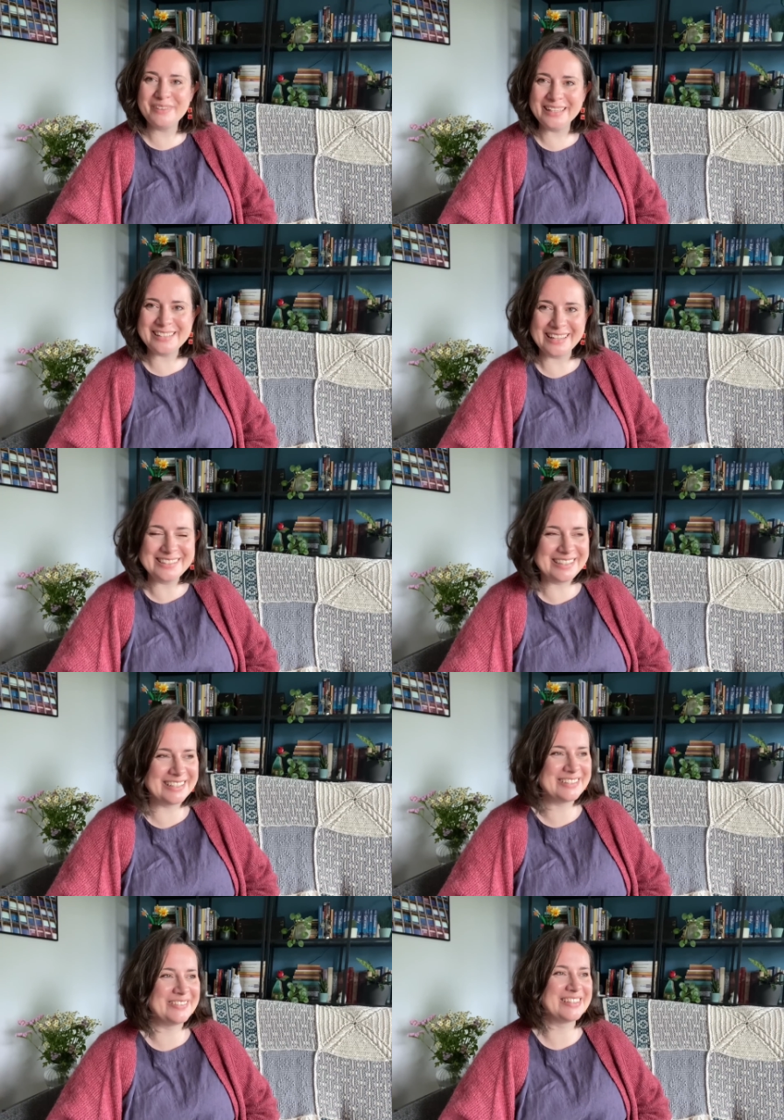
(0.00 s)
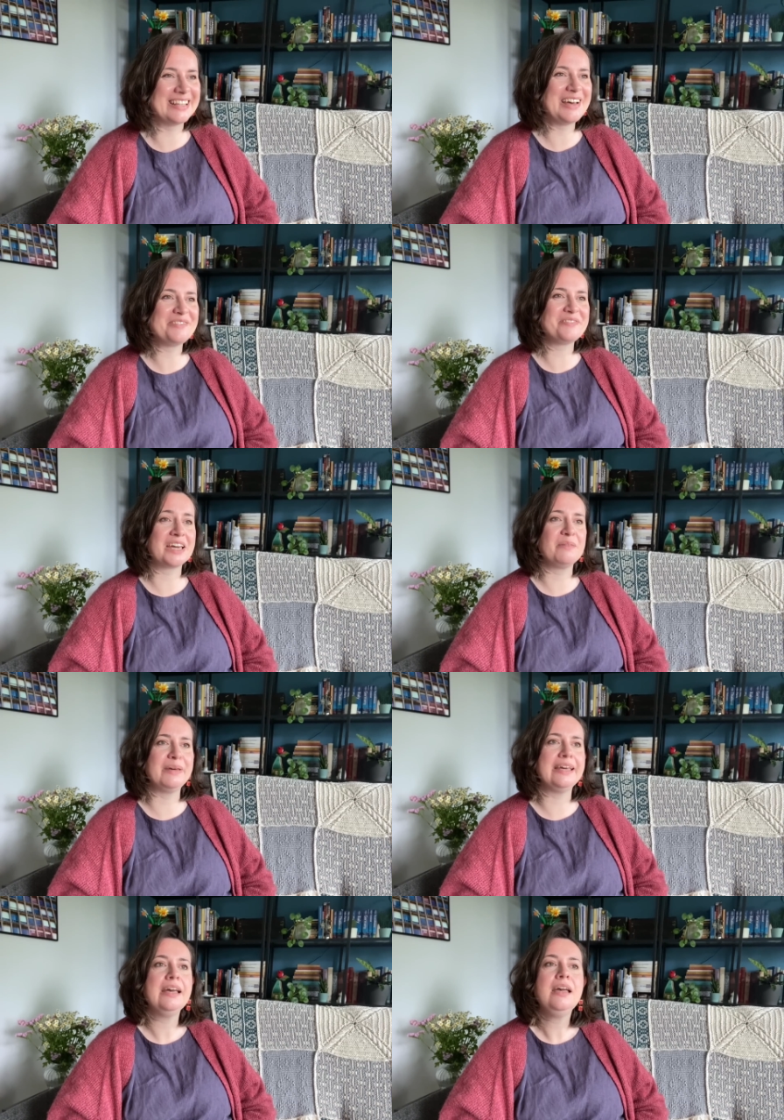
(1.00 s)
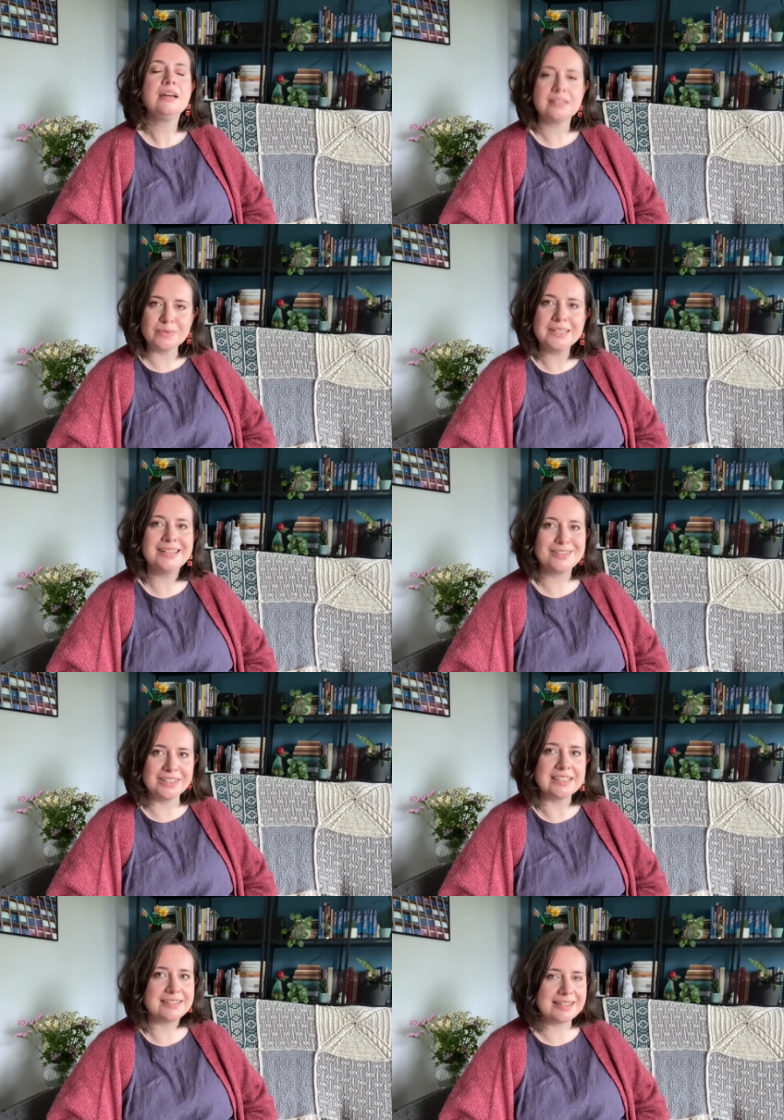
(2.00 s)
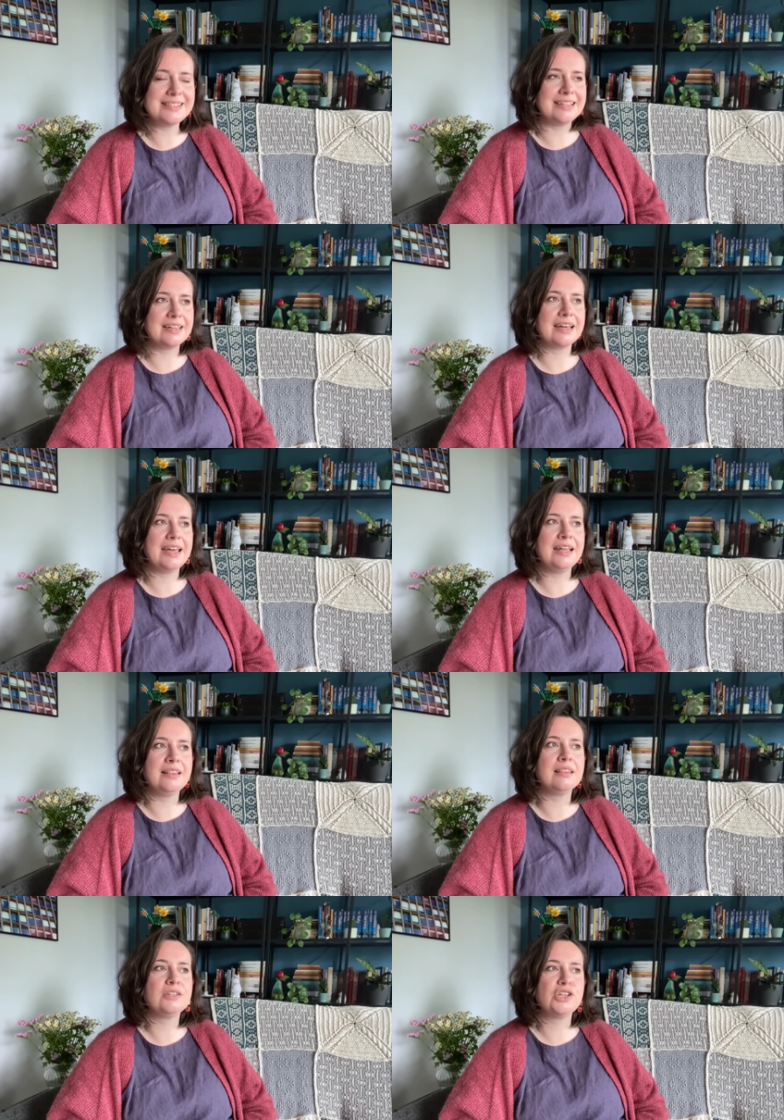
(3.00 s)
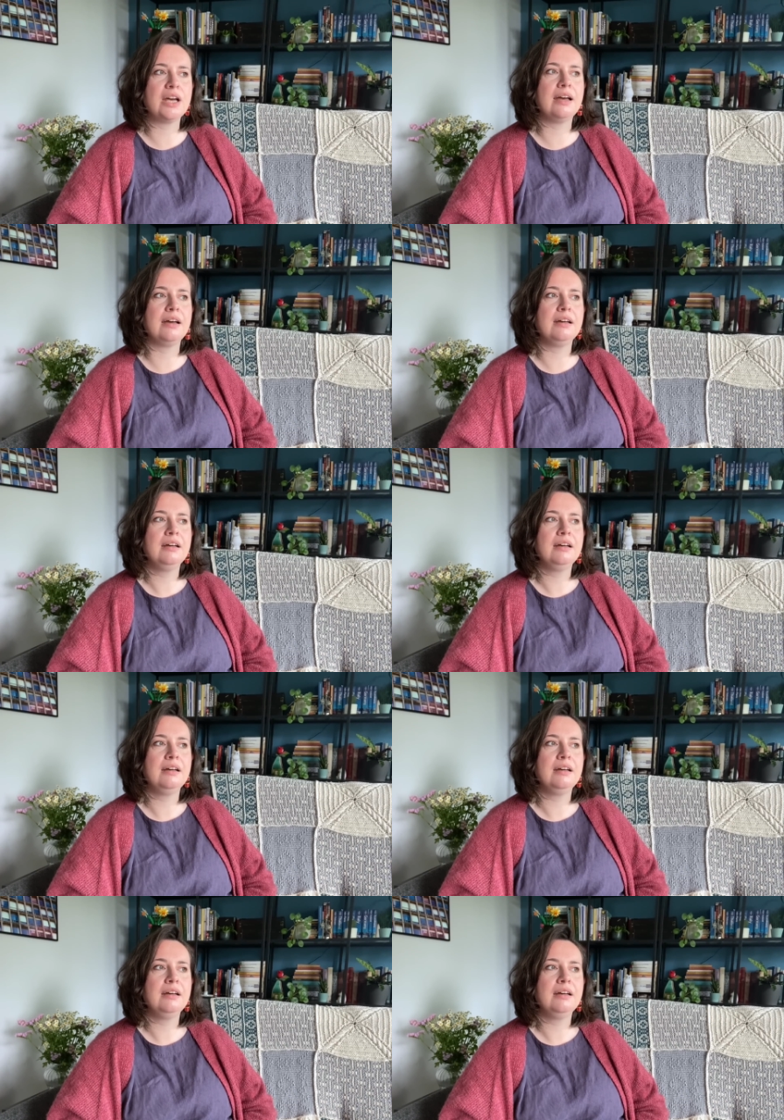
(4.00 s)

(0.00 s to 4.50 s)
dentist was laughing at me because I was literally sitting in the chair